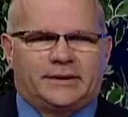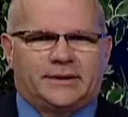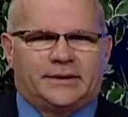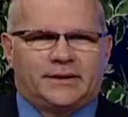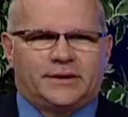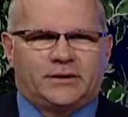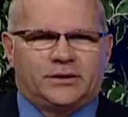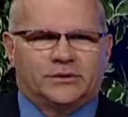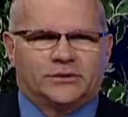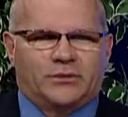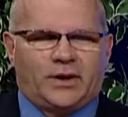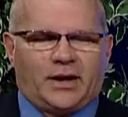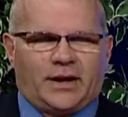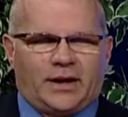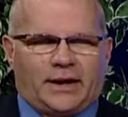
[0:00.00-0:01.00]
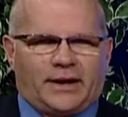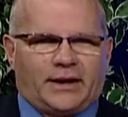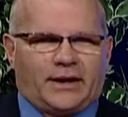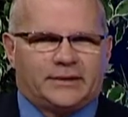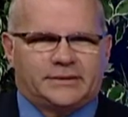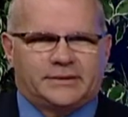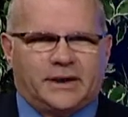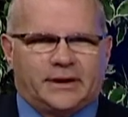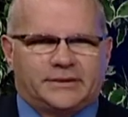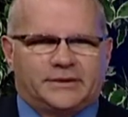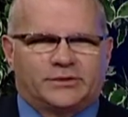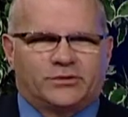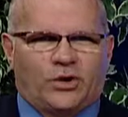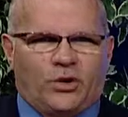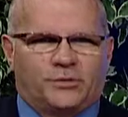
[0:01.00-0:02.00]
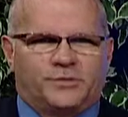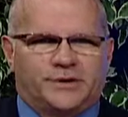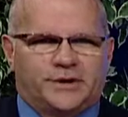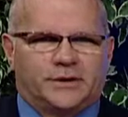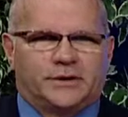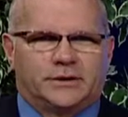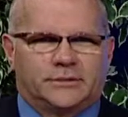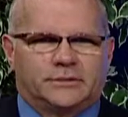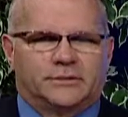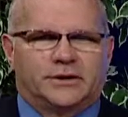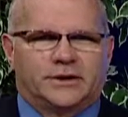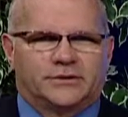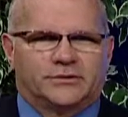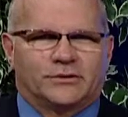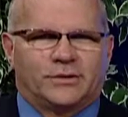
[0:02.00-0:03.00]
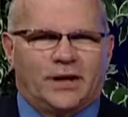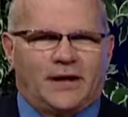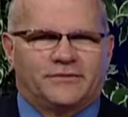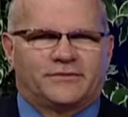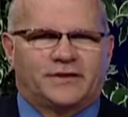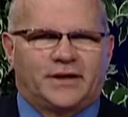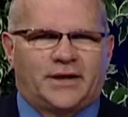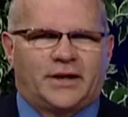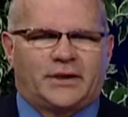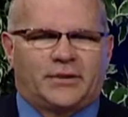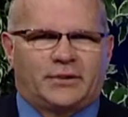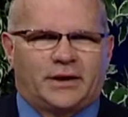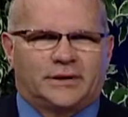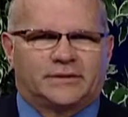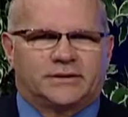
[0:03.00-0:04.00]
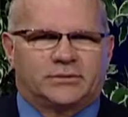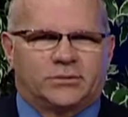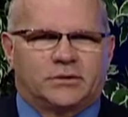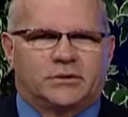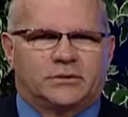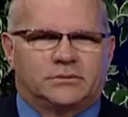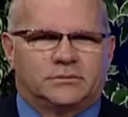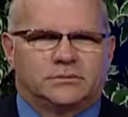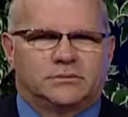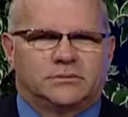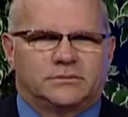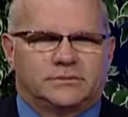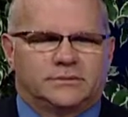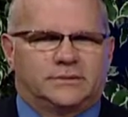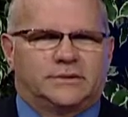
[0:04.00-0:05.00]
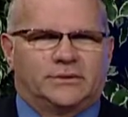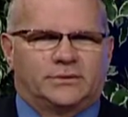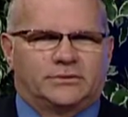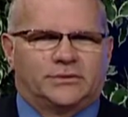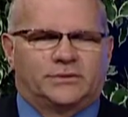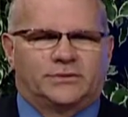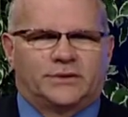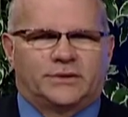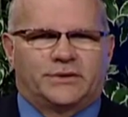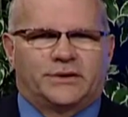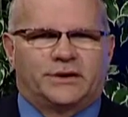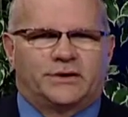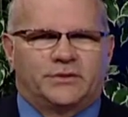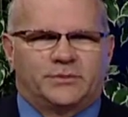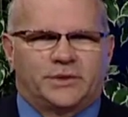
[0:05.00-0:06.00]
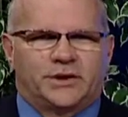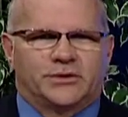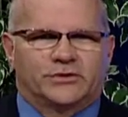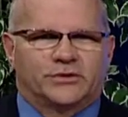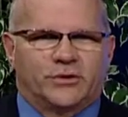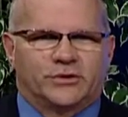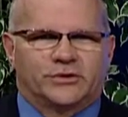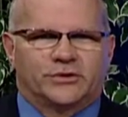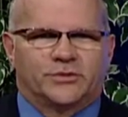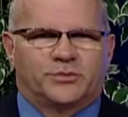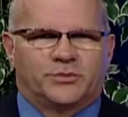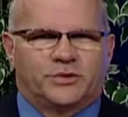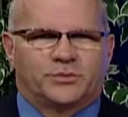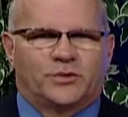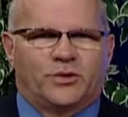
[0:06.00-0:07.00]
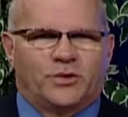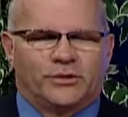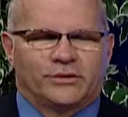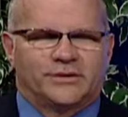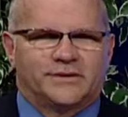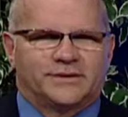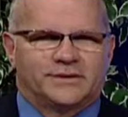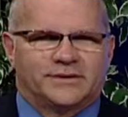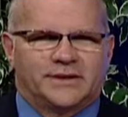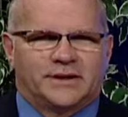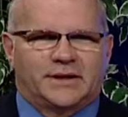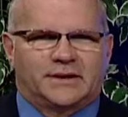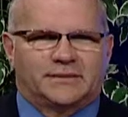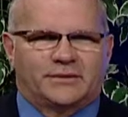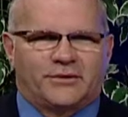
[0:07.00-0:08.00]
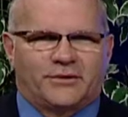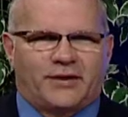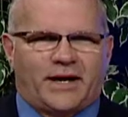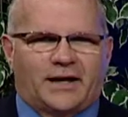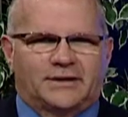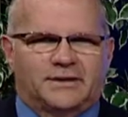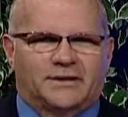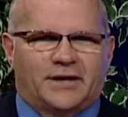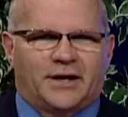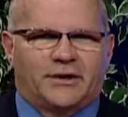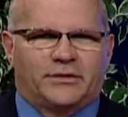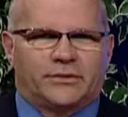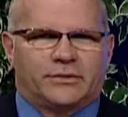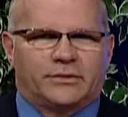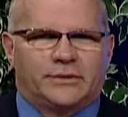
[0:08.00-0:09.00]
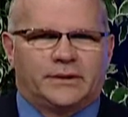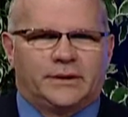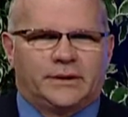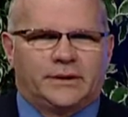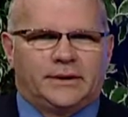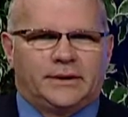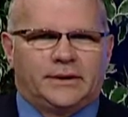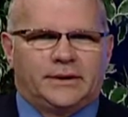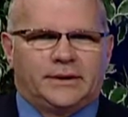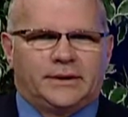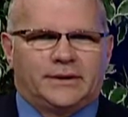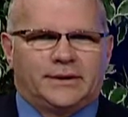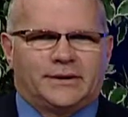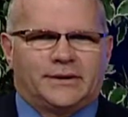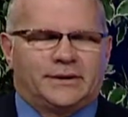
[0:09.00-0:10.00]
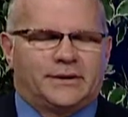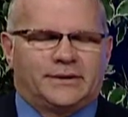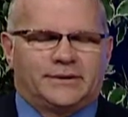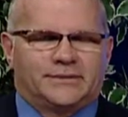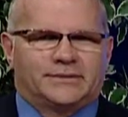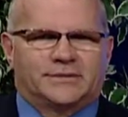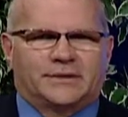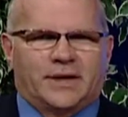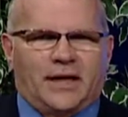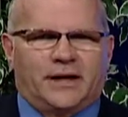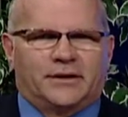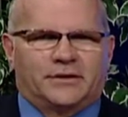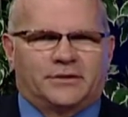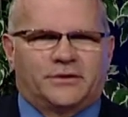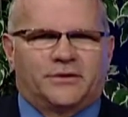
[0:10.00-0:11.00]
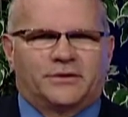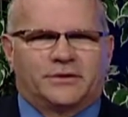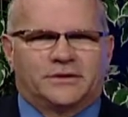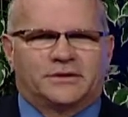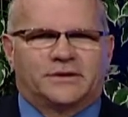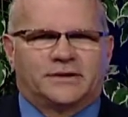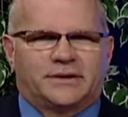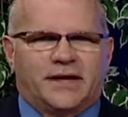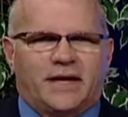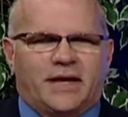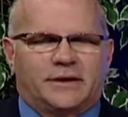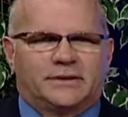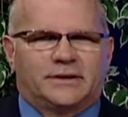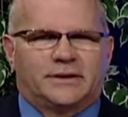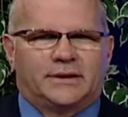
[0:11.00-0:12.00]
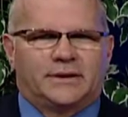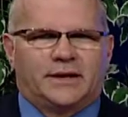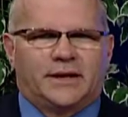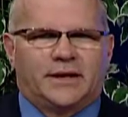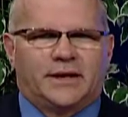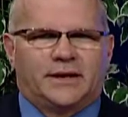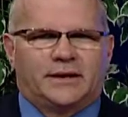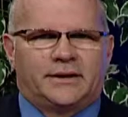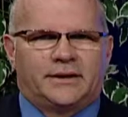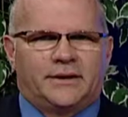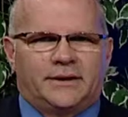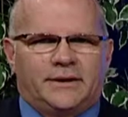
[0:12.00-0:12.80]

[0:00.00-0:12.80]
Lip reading: he goes, well, I just hope Jill gets her life together. And I said, well, don't you think the Minnesota Supreme Court needs to get their act together? And he's kind of curious at that. And